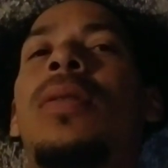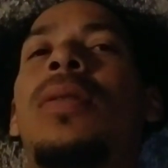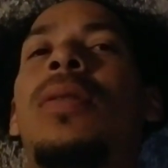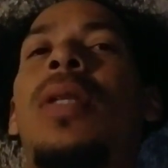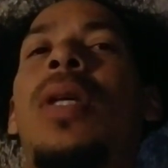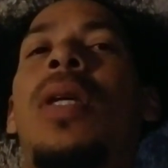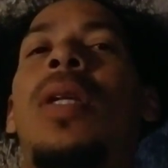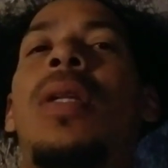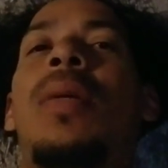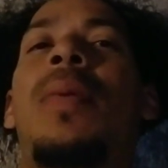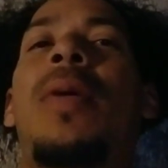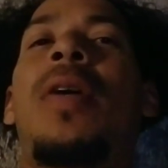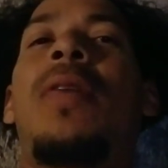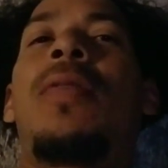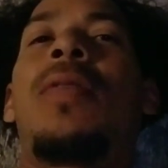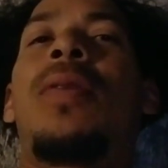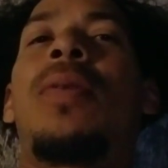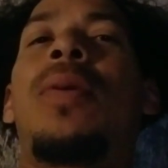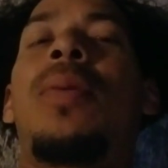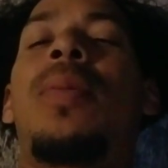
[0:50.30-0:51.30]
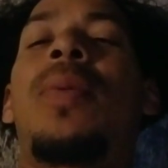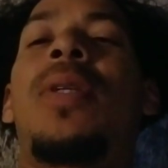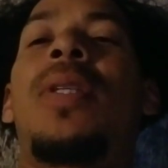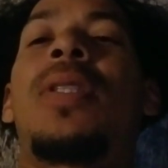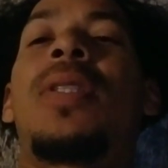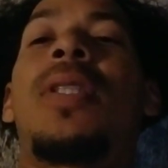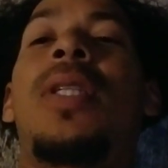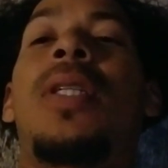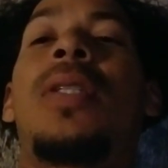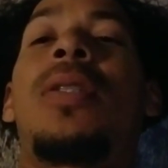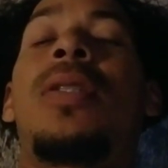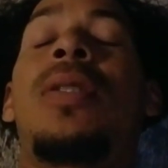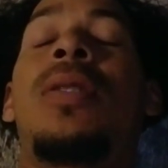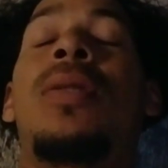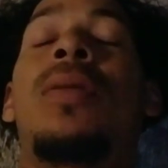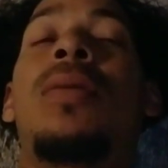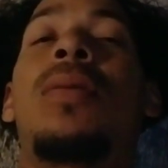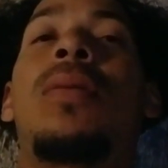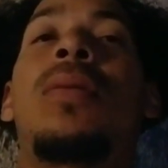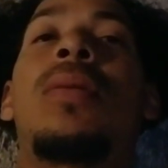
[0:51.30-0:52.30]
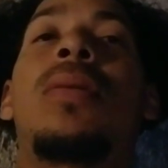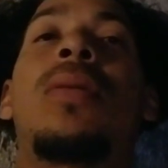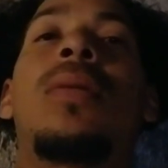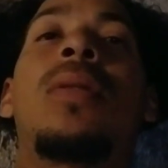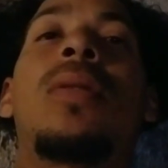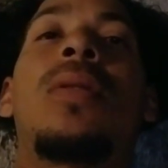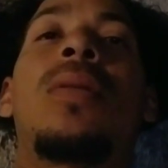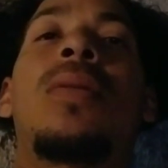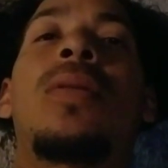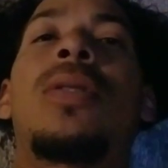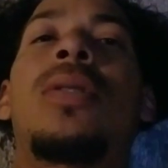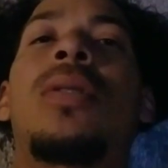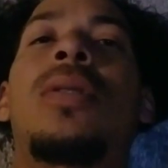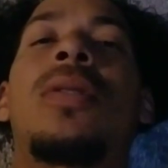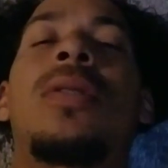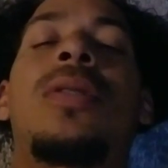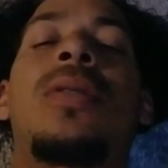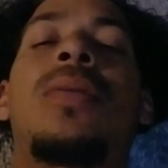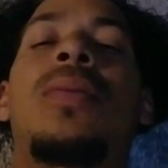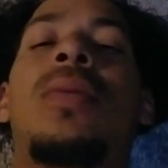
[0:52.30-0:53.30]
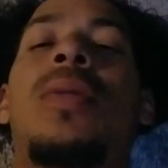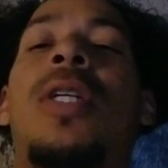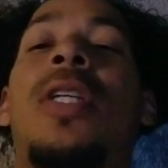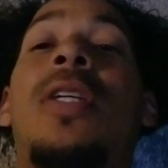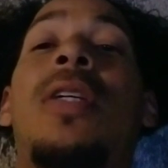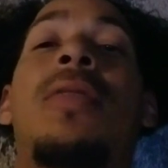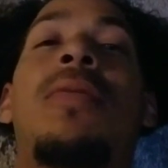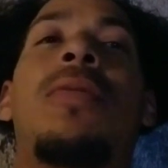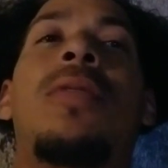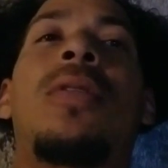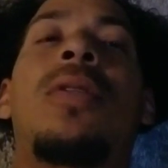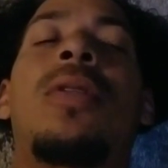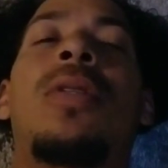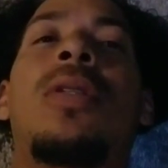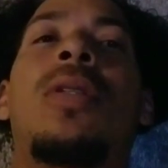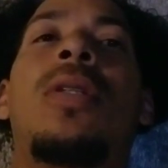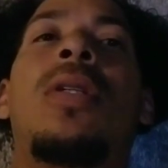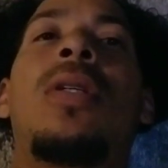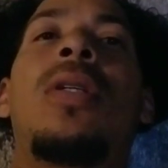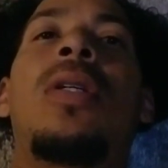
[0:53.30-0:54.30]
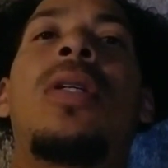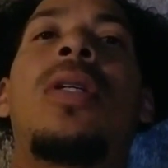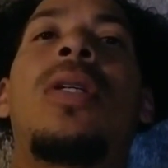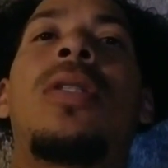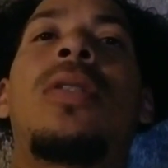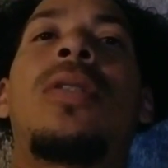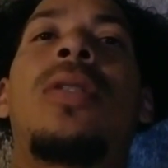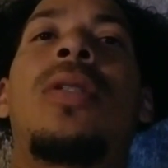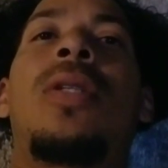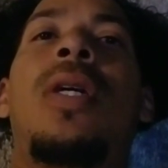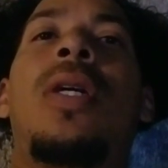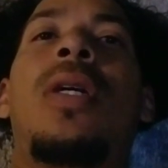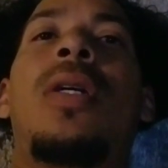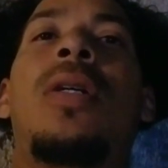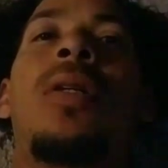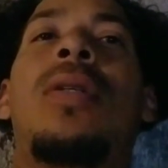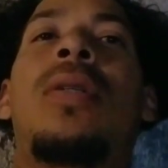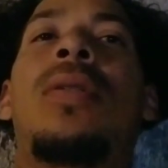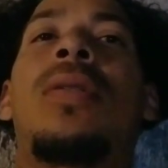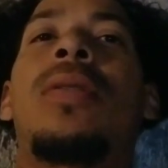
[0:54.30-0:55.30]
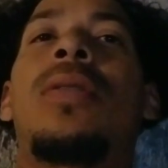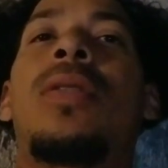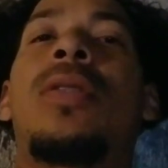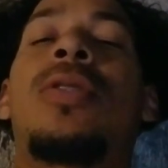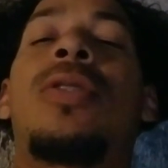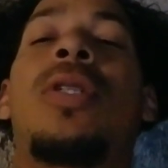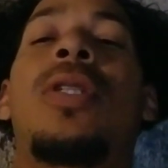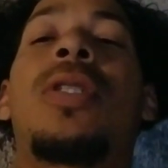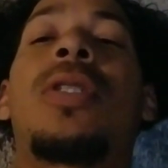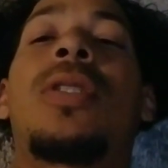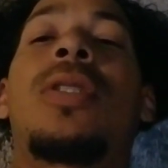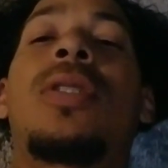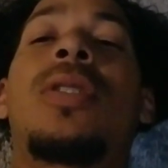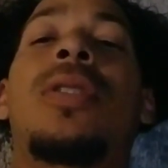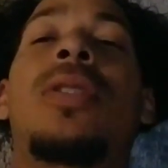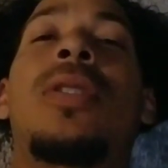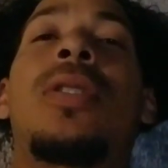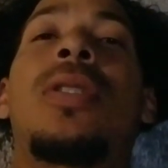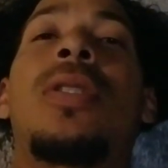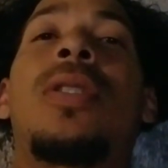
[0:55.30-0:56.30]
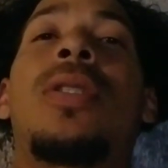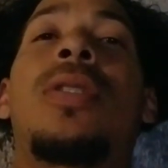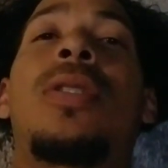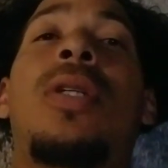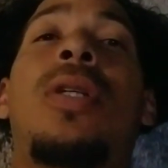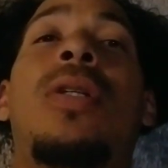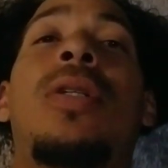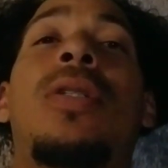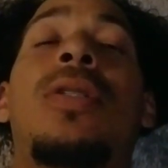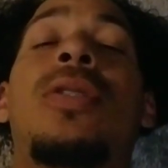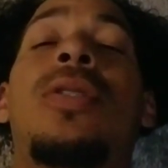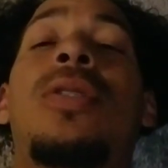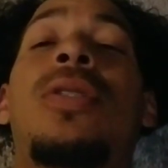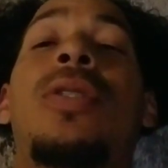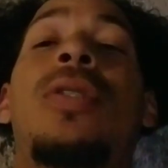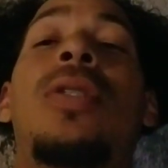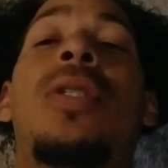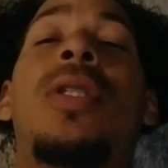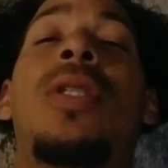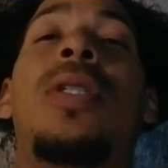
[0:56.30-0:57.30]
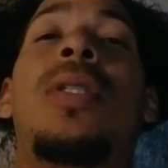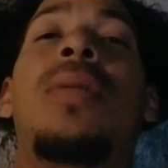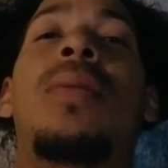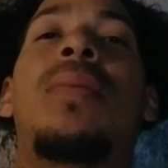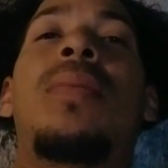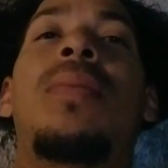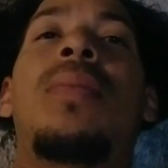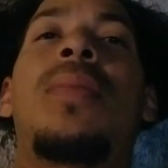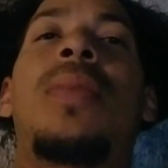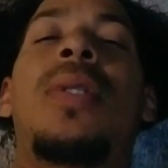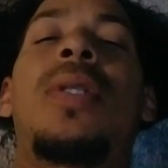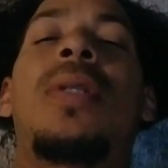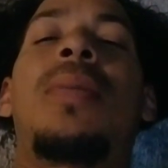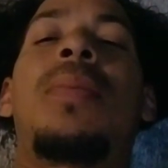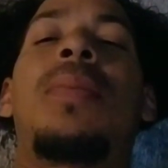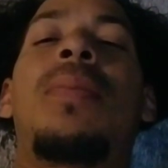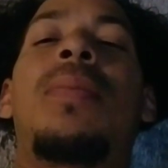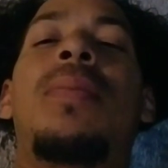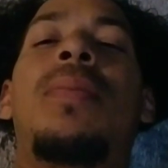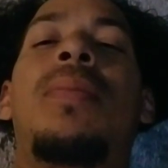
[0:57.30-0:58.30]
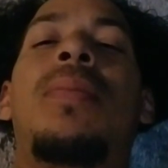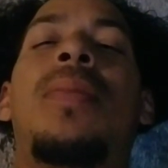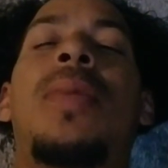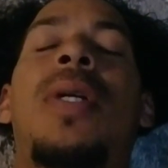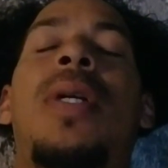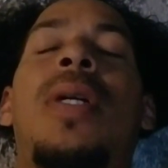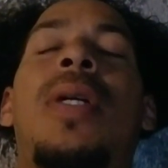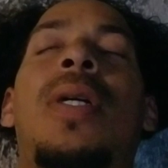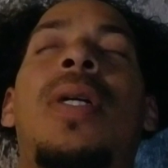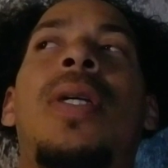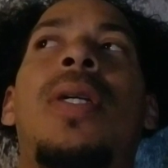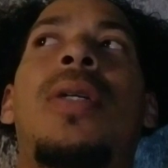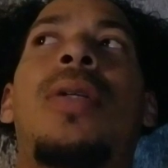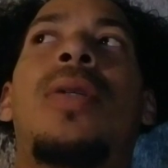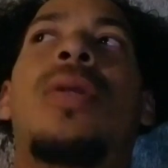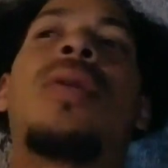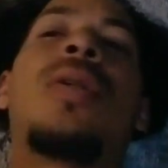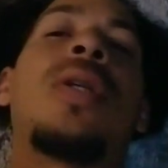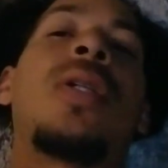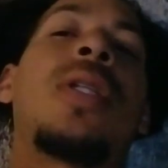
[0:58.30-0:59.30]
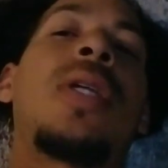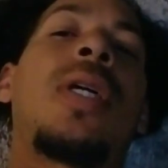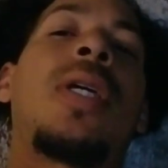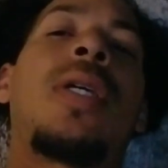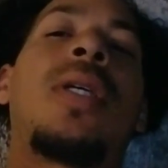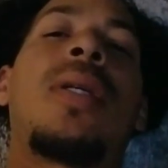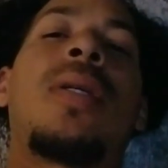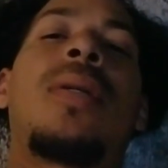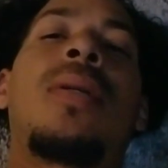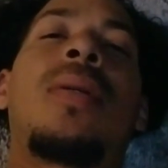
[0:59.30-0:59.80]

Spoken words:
they end up having to replace that too. Whatever. So now the truck is all suited, but my coolant light